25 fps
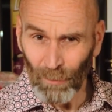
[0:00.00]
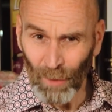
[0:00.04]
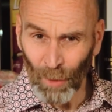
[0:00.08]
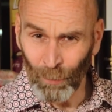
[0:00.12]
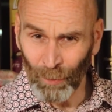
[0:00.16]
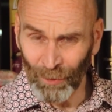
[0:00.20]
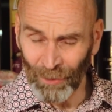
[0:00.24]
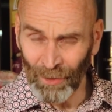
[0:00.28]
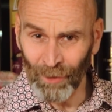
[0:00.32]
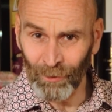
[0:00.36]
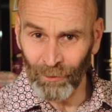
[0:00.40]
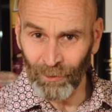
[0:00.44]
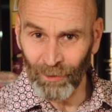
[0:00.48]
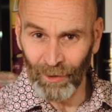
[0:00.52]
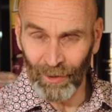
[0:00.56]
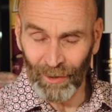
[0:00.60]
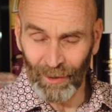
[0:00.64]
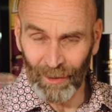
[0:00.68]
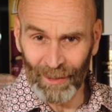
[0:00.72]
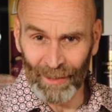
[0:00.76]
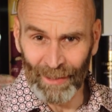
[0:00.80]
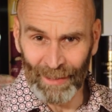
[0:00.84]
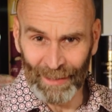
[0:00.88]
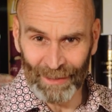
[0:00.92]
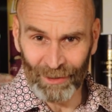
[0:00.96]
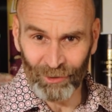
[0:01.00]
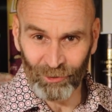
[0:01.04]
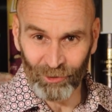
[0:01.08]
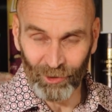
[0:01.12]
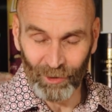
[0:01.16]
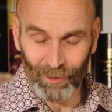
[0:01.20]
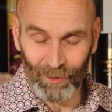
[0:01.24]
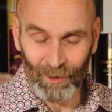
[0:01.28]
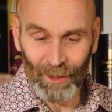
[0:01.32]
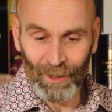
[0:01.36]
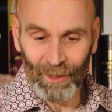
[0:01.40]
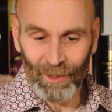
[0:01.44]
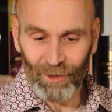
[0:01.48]
without the
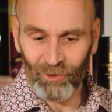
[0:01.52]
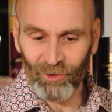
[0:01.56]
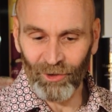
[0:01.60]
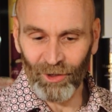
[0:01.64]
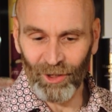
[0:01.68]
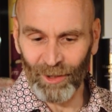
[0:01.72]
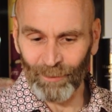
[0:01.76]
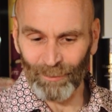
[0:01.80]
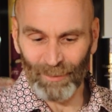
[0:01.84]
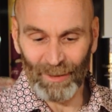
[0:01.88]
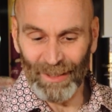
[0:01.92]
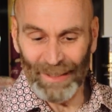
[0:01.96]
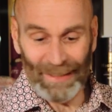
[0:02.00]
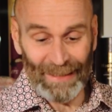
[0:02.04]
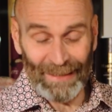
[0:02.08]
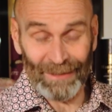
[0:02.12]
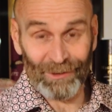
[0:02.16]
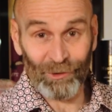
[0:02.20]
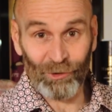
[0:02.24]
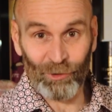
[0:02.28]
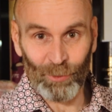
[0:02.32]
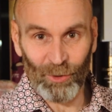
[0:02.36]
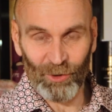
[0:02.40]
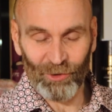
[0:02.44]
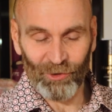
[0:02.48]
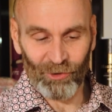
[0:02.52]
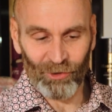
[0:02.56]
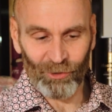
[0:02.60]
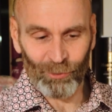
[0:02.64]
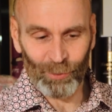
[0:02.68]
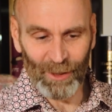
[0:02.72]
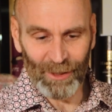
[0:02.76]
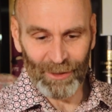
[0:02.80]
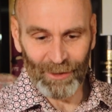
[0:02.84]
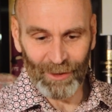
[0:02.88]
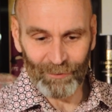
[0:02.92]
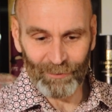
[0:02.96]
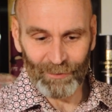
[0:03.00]
extra syrup. It just wasn't
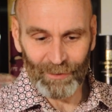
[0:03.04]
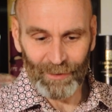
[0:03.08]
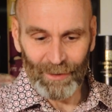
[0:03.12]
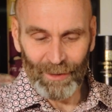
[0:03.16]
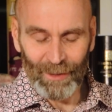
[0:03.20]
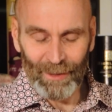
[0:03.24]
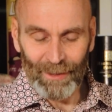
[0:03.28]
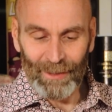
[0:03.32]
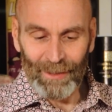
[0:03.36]
sweet enough.